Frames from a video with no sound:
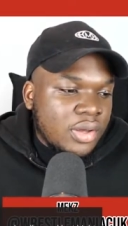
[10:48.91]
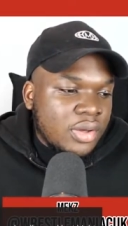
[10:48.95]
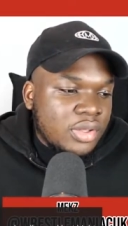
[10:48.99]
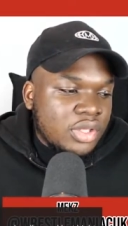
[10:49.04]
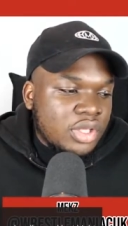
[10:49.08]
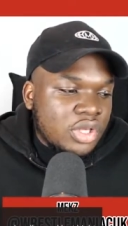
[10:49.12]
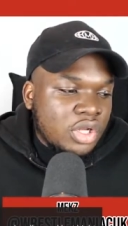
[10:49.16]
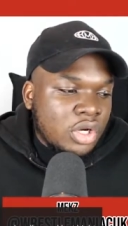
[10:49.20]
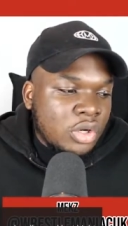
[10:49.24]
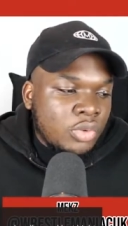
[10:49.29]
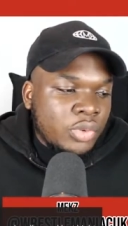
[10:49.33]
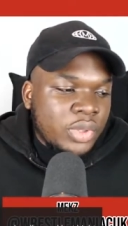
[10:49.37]

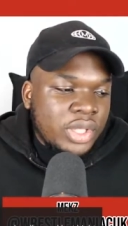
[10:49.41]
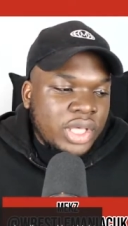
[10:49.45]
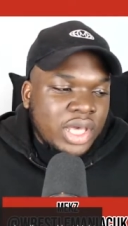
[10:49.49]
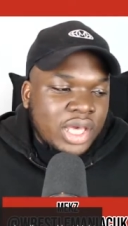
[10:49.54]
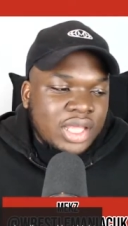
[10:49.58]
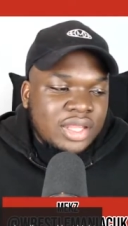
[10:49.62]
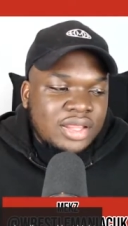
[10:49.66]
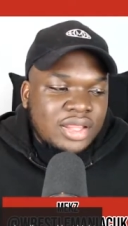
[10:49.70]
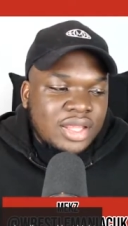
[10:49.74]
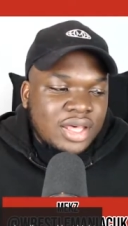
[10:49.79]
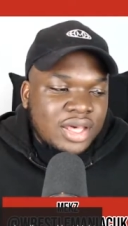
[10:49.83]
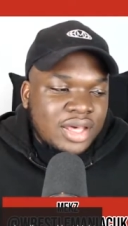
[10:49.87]
you know, we
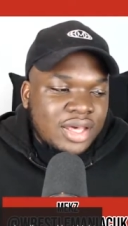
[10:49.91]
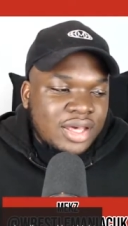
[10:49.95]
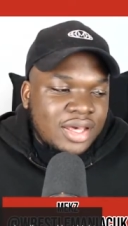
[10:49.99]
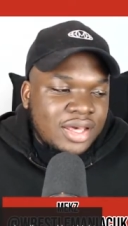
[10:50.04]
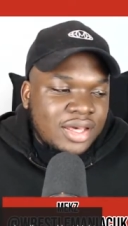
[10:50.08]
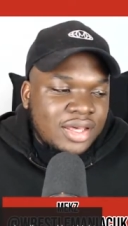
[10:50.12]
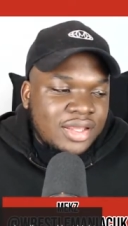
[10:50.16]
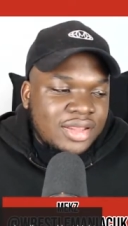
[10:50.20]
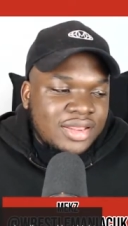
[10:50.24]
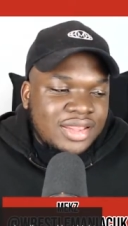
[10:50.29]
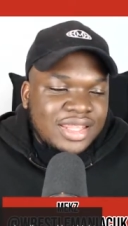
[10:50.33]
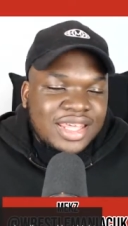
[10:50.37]
get
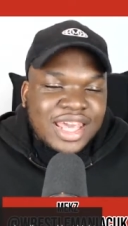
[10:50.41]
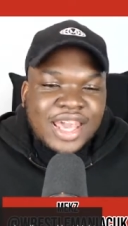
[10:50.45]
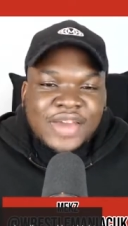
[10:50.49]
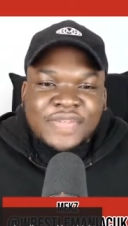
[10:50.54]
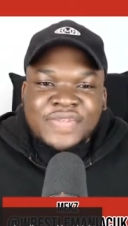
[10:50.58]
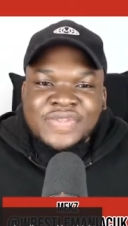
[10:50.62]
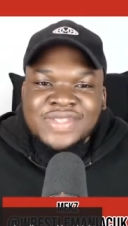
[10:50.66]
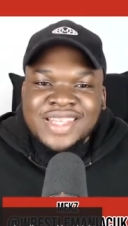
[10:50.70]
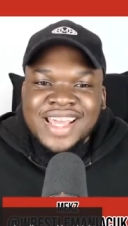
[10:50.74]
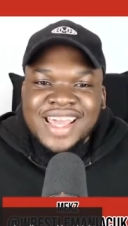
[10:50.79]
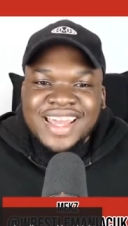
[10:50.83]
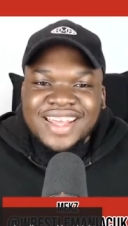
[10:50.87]
the
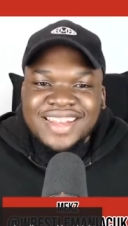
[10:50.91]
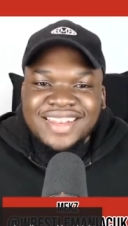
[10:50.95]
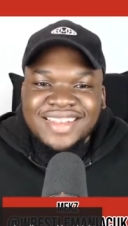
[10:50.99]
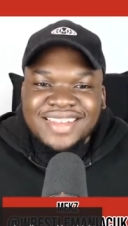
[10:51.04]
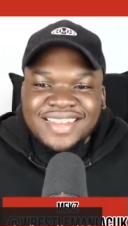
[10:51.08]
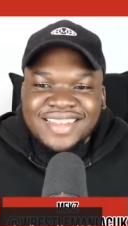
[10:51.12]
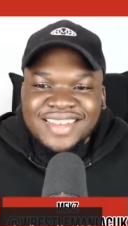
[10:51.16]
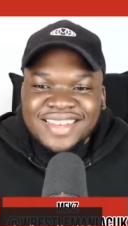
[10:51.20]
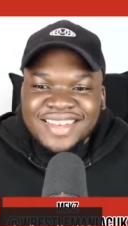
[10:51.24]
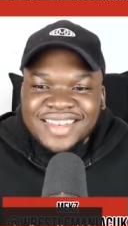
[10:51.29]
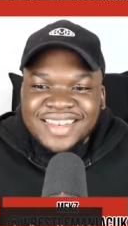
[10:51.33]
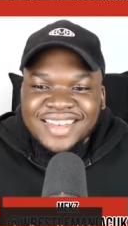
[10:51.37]
F10,
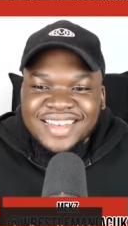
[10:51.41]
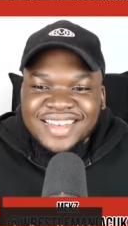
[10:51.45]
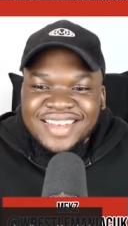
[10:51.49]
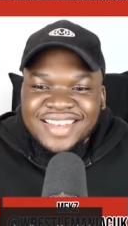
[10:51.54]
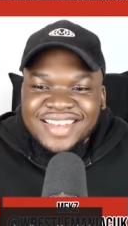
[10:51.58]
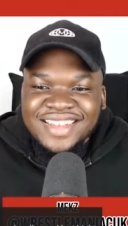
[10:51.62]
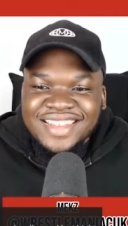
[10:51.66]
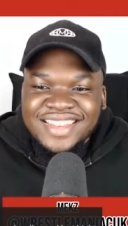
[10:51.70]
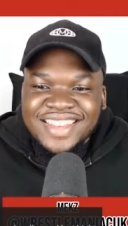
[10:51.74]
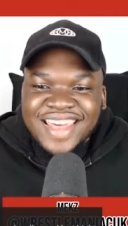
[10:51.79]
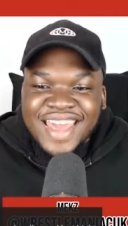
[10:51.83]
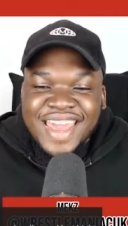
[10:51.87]

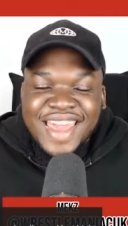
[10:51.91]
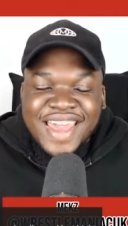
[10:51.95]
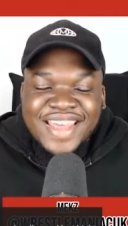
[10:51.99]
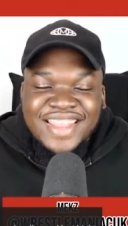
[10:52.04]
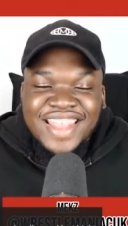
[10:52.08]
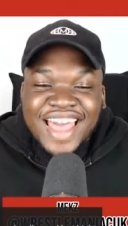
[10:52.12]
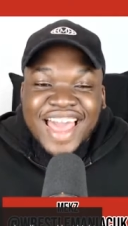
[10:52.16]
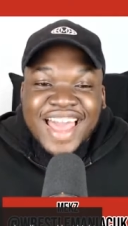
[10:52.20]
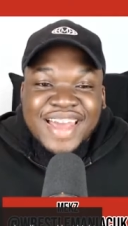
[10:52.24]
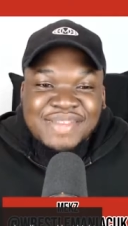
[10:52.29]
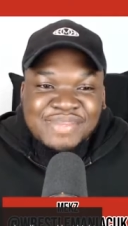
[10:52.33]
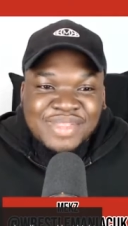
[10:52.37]

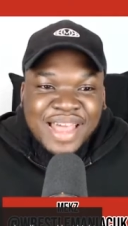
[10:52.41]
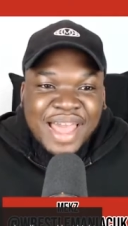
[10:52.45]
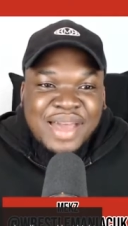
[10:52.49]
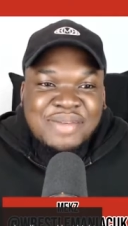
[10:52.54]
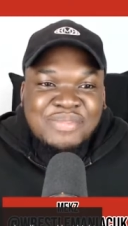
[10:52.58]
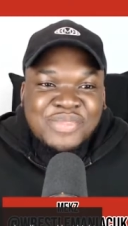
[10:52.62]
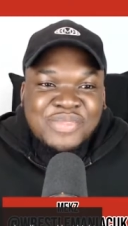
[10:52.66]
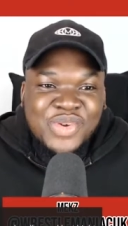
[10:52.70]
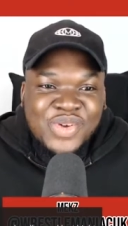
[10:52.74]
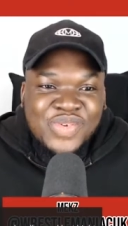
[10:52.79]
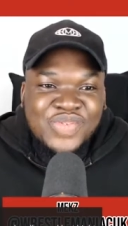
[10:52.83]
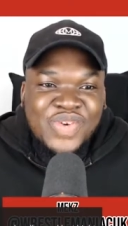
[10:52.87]
that
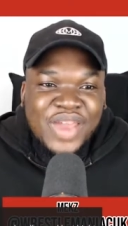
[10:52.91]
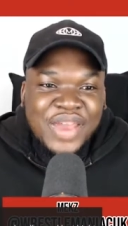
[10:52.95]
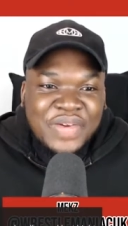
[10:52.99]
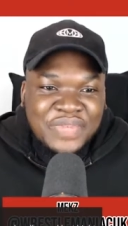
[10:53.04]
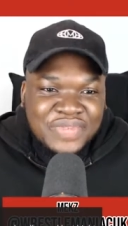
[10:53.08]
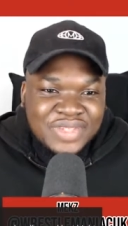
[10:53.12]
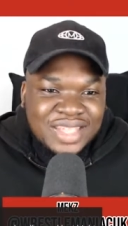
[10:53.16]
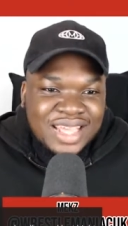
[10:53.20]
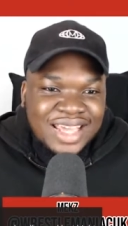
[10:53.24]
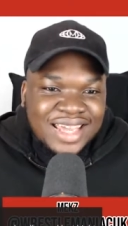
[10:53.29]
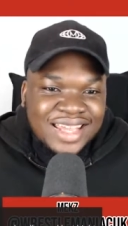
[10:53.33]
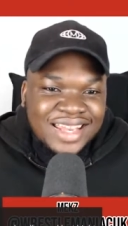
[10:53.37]
move
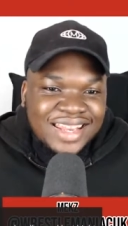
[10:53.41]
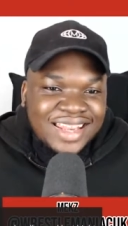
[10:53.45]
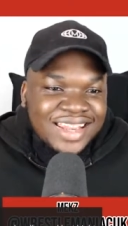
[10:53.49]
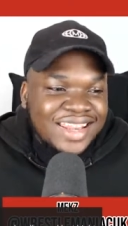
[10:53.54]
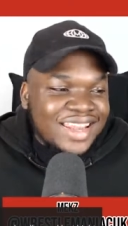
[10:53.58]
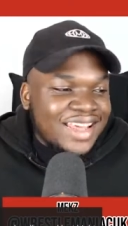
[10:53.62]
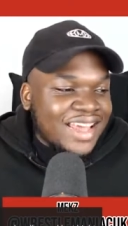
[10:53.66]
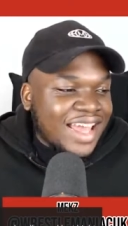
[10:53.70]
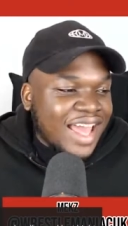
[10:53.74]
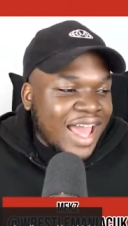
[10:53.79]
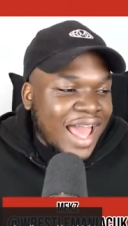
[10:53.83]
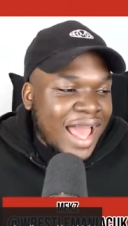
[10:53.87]
F10.
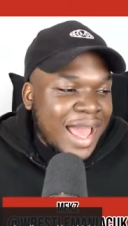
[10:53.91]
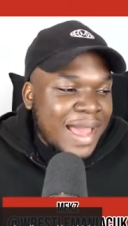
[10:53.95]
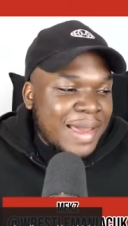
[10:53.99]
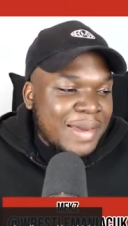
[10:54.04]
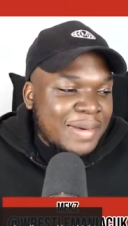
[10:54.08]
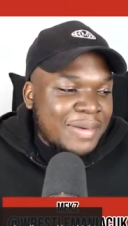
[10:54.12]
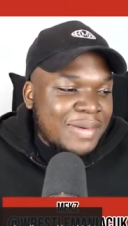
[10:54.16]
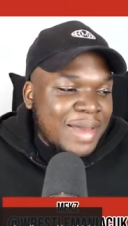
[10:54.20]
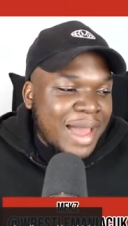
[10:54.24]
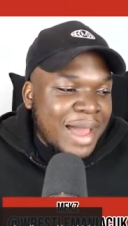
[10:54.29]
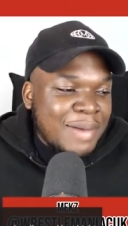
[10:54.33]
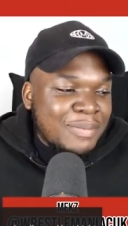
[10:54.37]

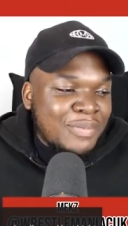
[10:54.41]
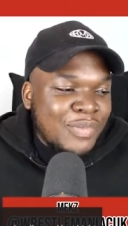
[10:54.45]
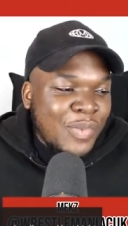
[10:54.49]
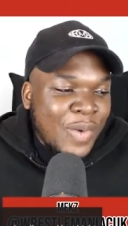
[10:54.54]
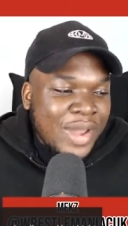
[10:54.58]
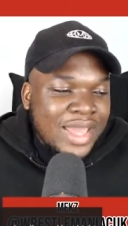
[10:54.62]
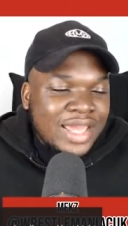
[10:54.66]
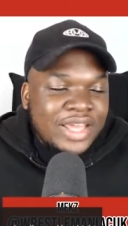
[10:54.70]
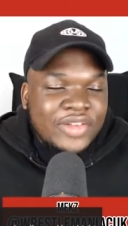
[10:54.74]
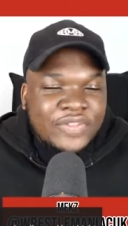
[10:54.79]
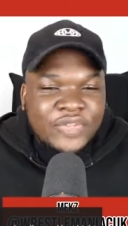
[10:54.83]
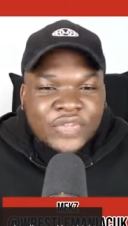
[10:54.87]
I'm
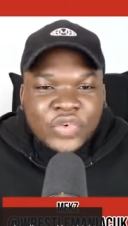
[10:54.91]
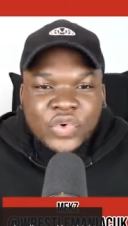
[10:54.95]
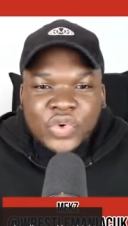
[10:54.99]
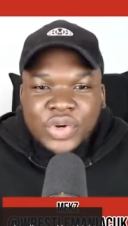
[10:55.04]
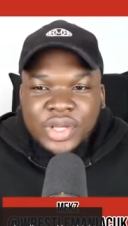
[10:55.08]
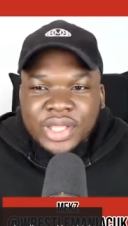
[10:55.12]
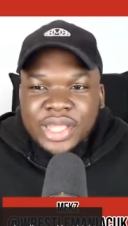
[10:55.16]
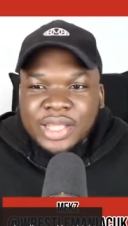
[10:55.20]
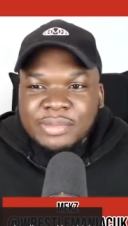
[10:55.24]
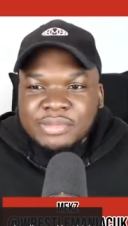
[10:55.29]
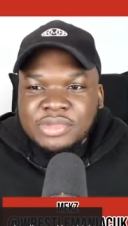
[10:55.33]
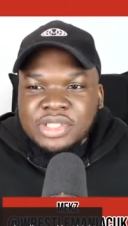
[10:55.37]
waiting for
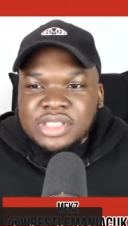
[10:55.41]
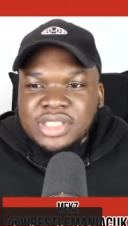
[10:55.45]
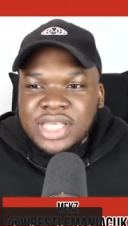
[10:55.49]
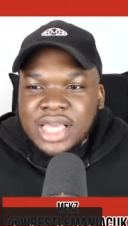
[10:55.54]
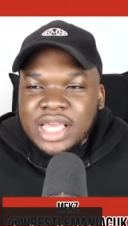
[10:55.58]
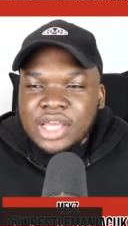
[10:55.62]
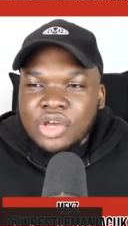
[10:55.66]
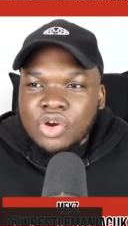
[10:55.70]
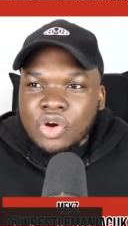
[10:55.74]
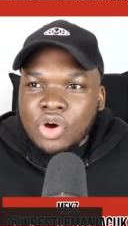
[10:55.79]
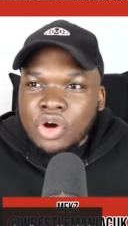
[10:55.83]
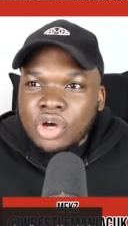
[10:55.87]
him to
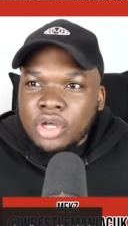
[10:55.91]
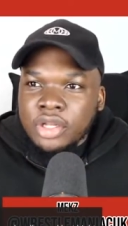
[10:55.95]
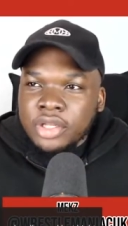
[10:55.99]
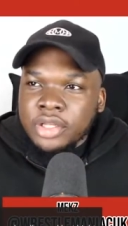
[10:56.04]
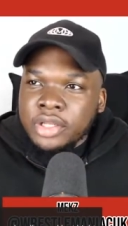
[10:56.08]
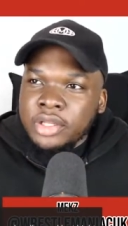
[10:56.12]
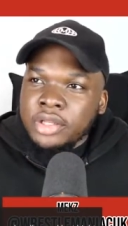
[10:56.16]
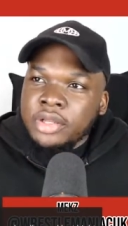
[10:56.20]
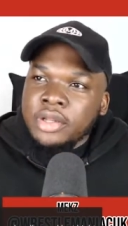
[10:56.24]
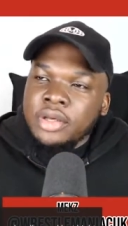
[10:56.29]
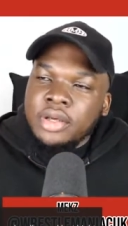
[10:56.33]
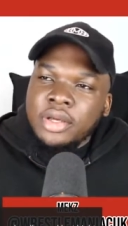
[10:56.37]
take
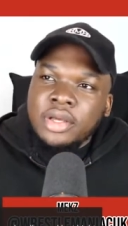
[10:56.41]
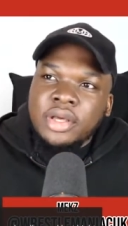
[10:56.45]
on